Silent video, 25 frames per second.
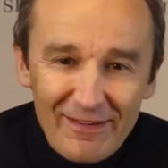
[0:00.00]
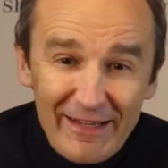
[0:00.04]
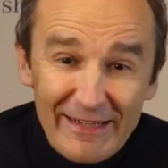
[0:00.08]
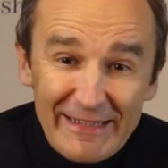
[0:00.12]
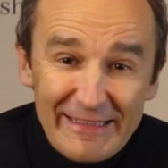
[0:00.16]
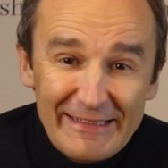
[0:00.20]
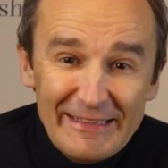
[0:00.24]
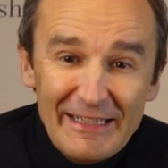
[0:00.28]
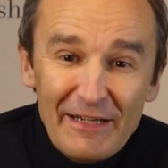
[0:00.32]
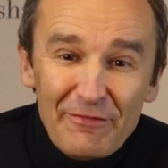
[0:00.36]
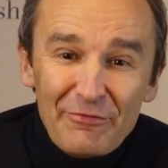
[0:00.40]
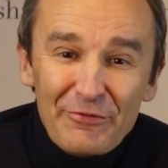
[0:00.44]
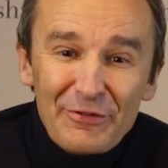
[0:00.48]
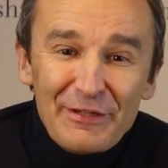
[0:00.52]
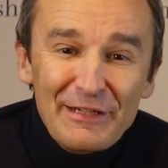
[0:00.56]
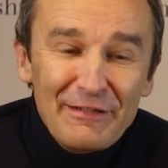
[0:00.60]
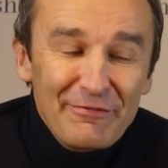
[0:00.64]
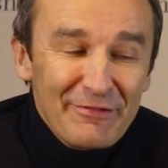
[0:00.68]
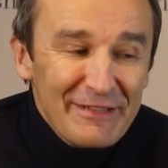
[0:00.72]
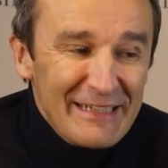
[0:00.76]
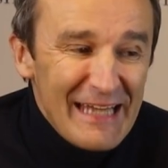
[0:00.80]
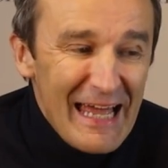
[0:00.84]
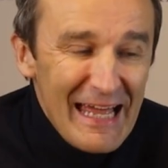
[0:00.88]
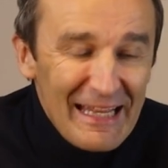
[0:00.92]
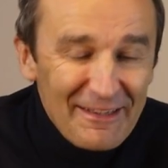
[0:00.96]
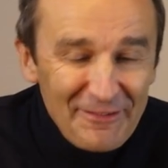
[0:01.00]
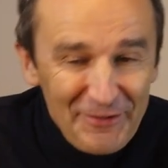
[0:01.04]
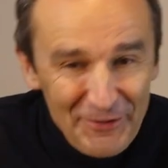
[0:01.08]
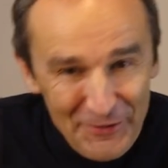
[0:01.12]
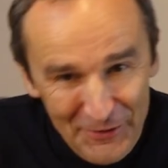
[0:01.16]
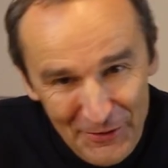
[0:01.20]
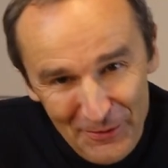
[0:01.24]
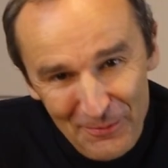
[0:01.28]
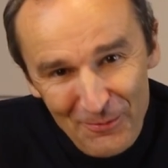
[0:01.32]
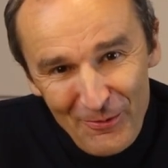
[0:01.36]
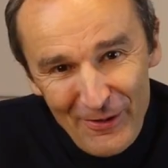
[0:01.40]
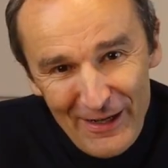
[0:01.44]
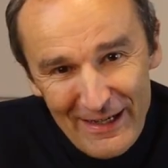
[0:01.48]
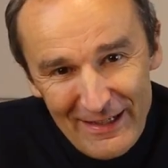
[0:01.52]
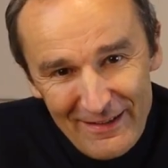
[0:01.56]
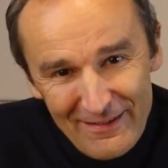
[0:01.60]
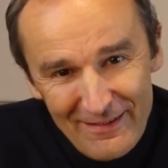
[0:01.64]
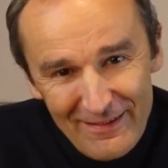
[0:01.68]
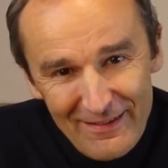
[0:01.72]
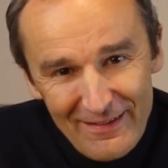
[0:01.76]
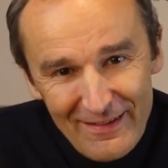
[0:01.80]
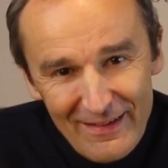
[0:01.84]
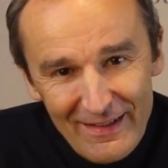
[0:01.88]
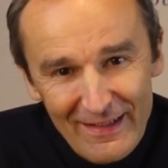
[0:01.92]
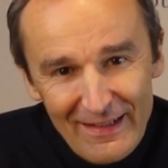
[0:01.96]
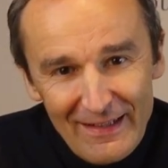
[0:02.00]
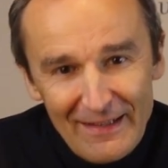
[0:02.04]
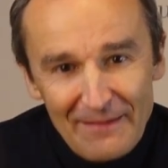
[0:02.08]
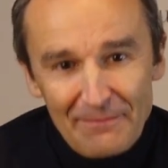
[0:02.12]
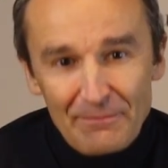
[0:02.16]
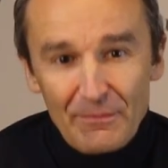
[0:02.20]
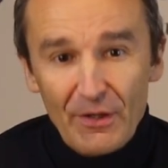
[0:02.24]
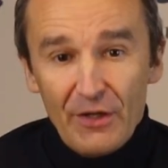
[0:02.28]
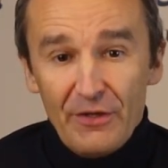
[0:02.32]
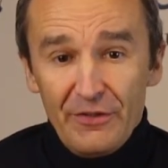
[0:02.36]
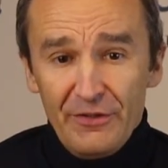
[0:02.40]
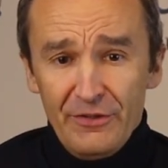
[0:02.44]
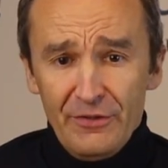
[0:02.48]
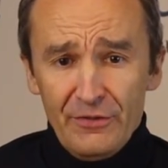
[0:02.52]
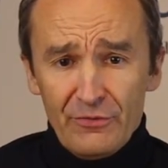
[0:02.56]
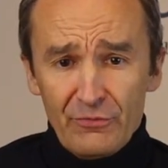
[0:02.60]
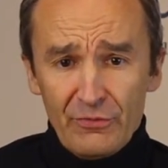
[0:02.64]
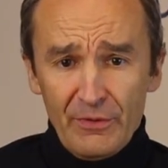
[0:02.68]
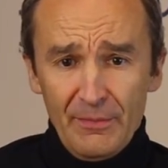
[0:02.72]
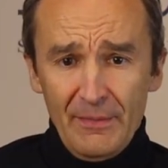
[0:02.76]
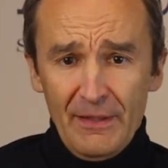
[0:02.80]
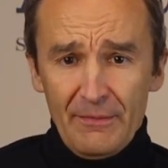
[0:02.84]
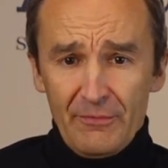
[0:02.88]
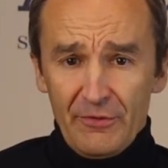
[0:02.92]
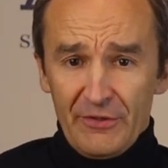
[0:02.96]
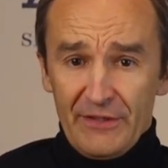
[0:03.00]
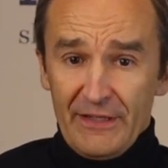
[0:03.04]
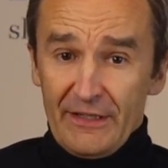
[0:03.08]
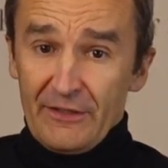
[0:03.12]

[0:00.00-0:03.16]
like it never even entered your brain. But you remember